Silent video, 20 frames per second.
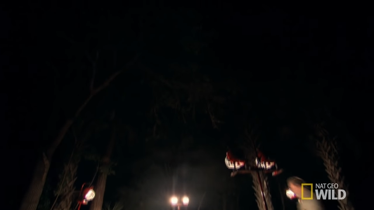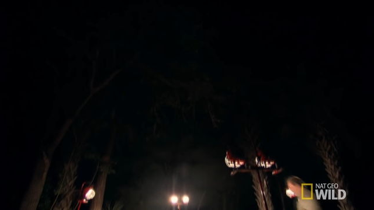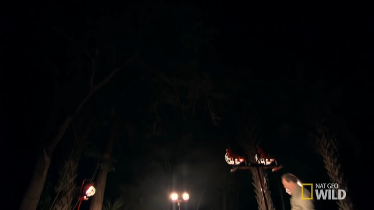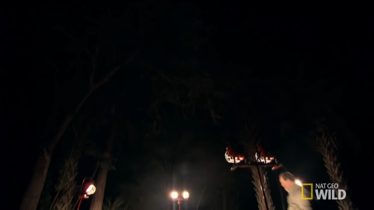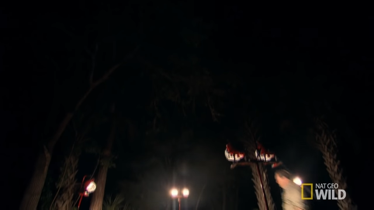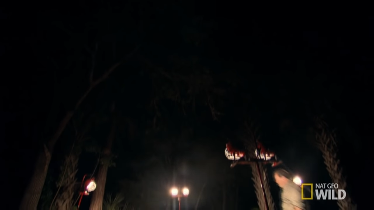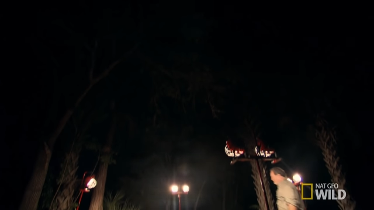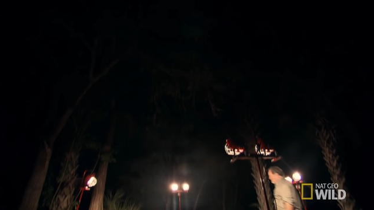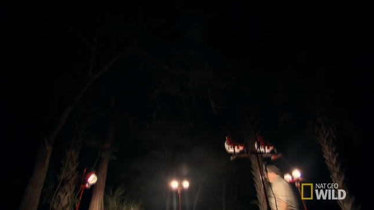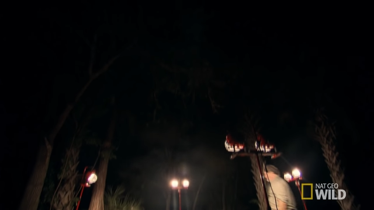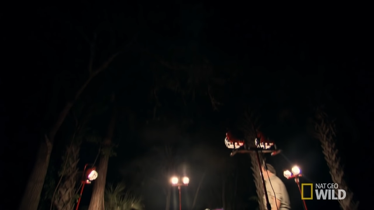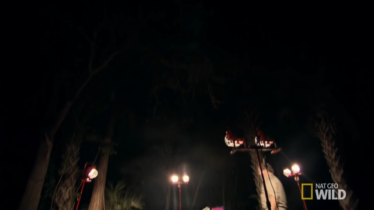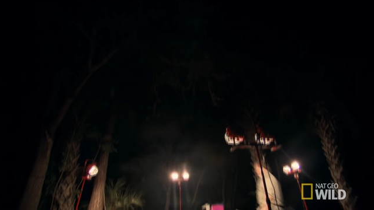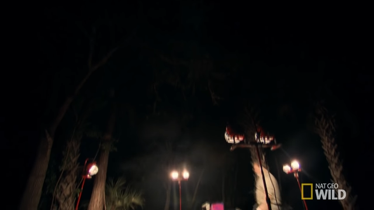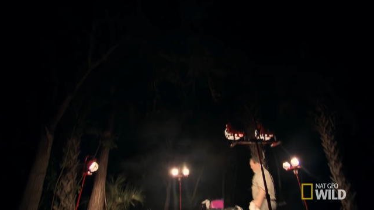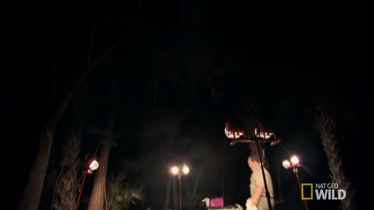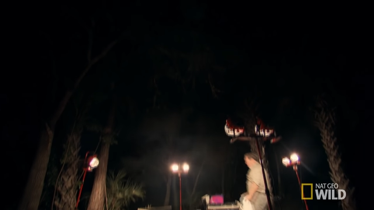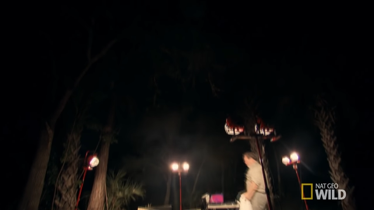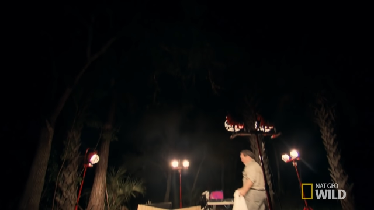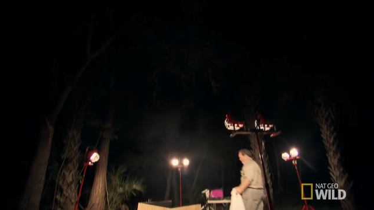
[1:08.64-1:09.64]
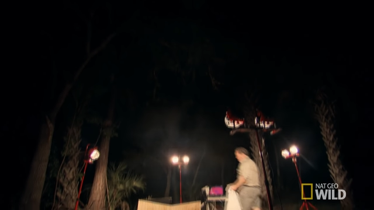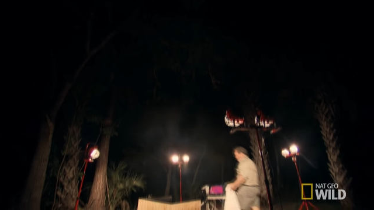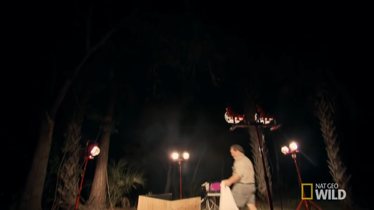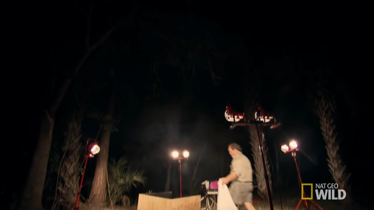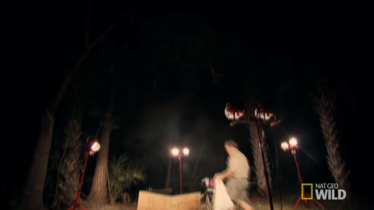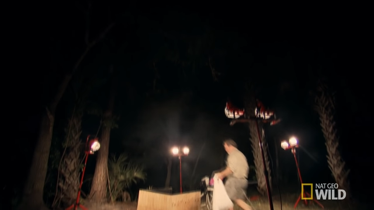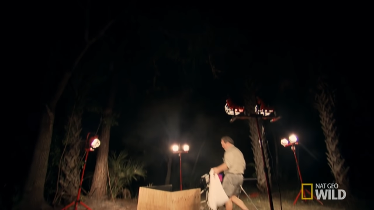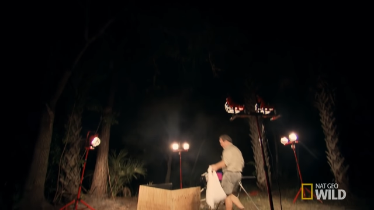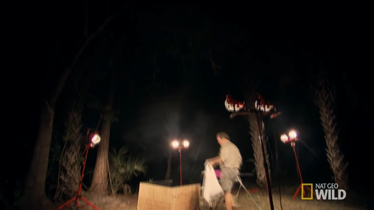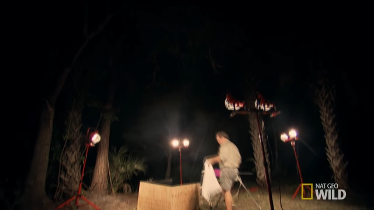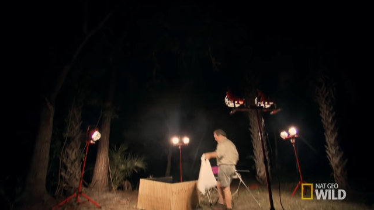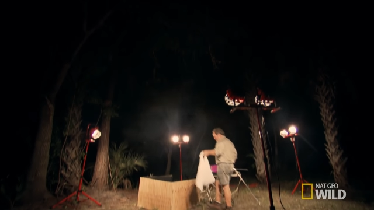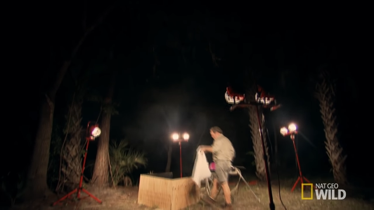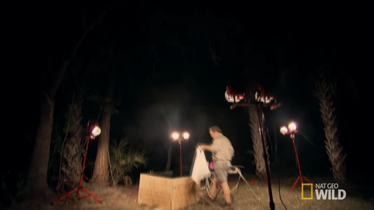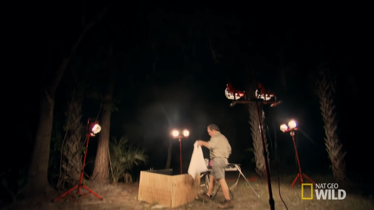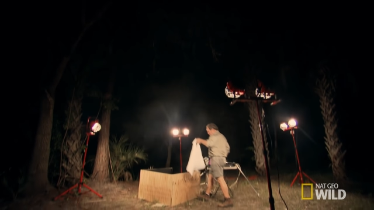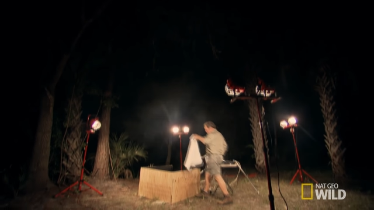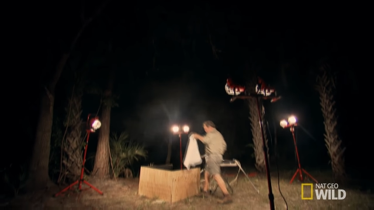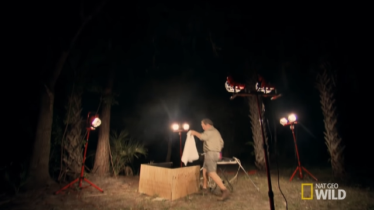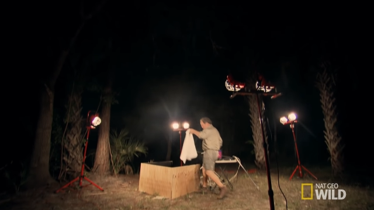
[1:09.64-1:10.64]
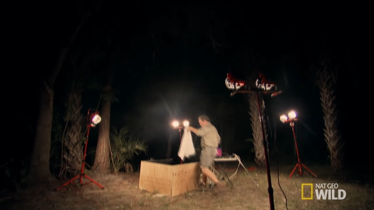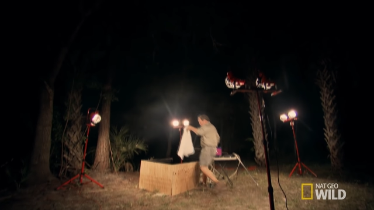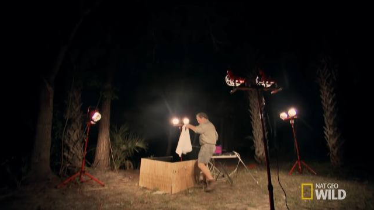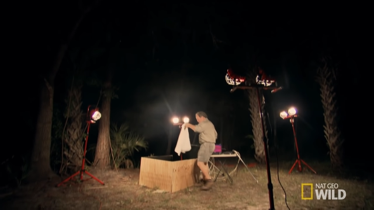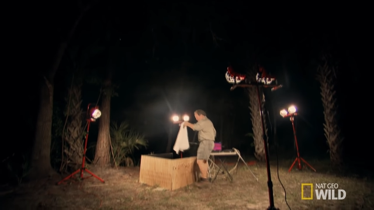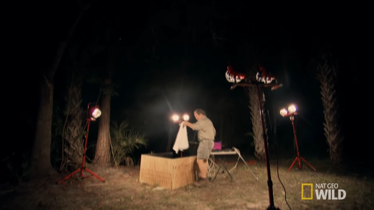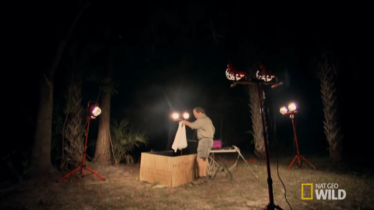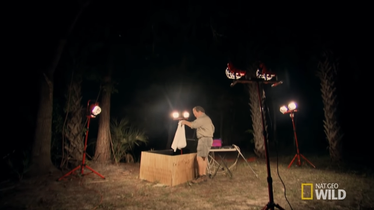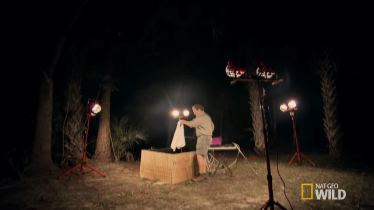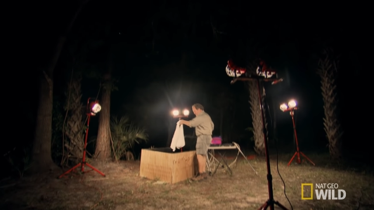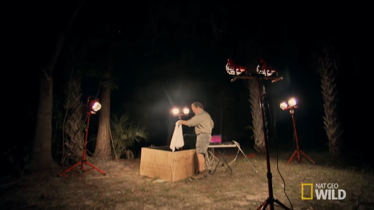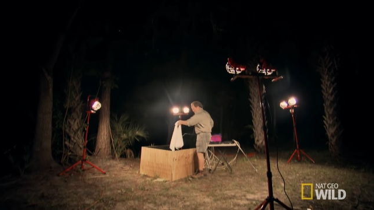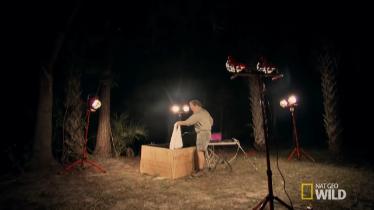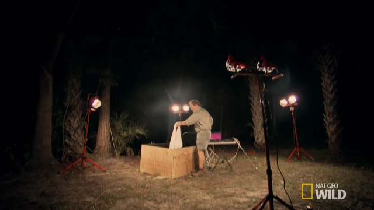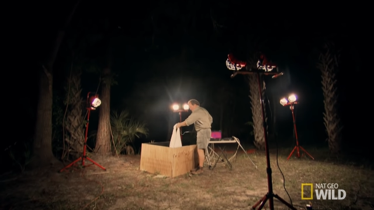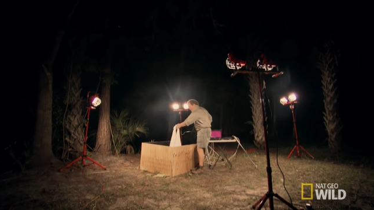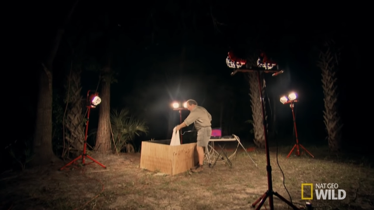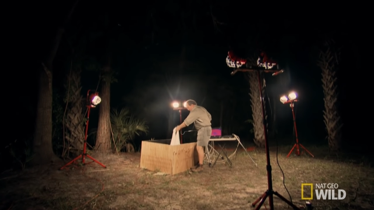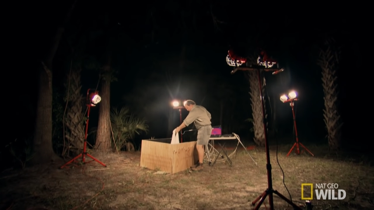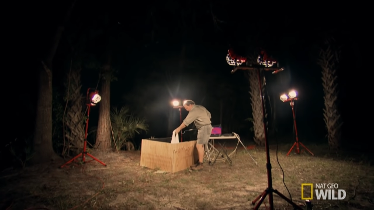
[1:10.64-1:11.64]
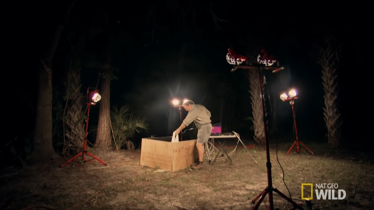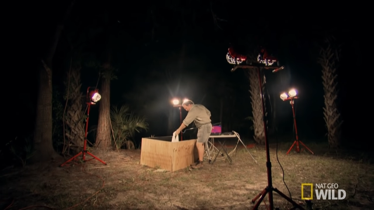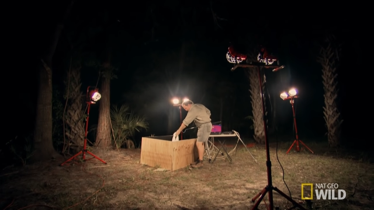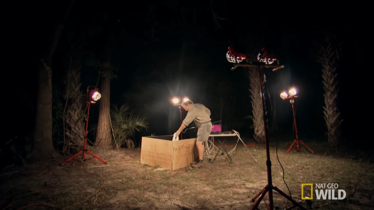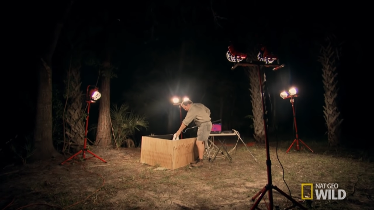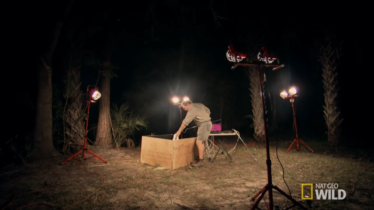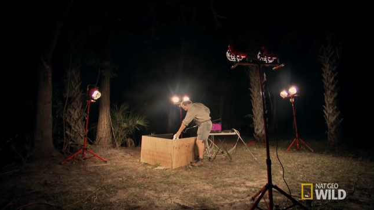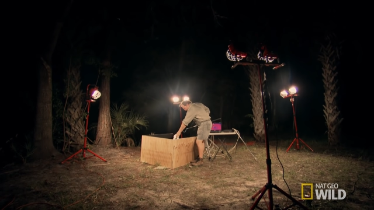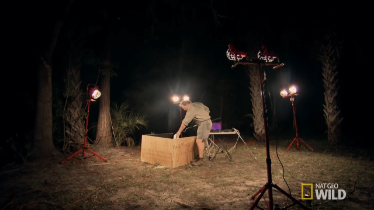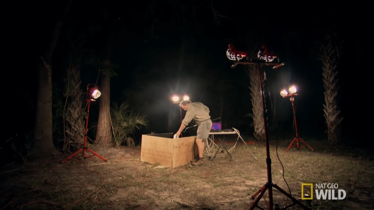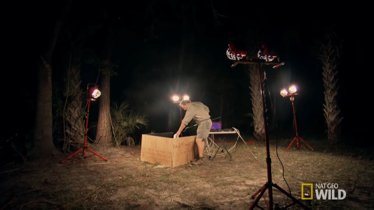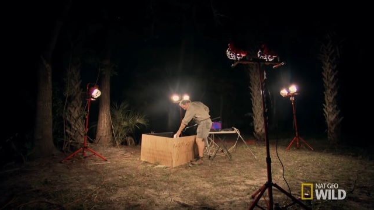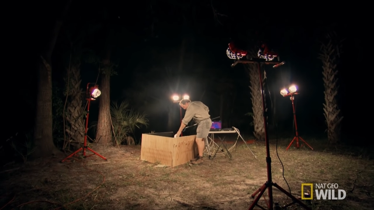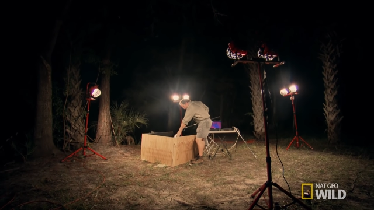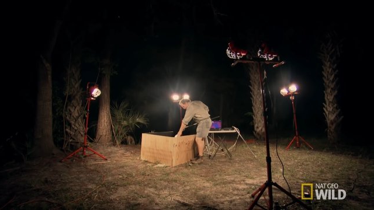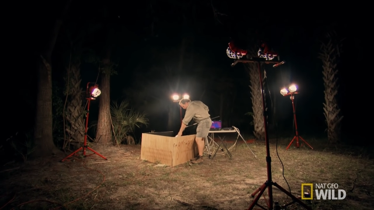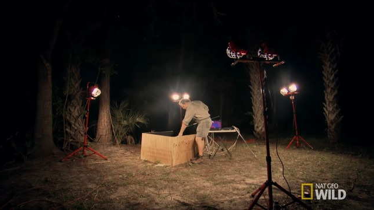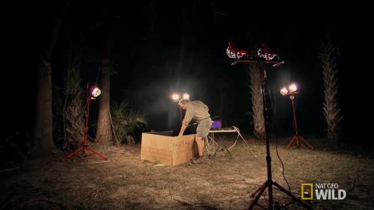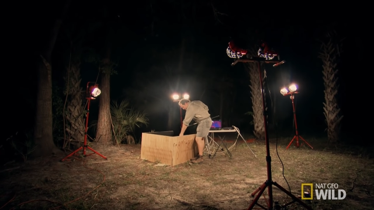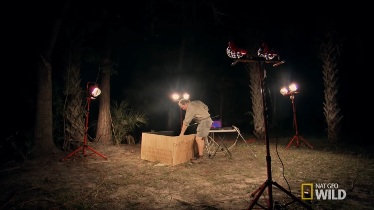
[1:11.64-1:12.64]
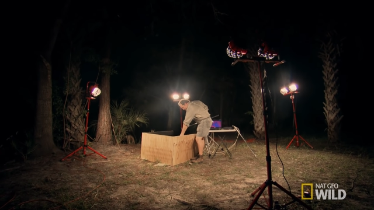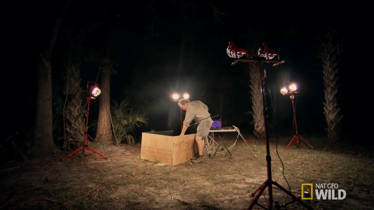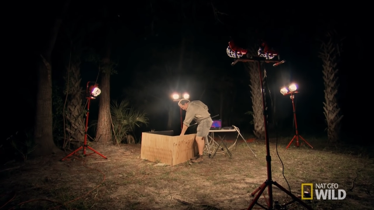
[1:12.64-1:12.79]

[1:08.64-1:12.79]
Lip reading: No face is visible, so there are no lips to read.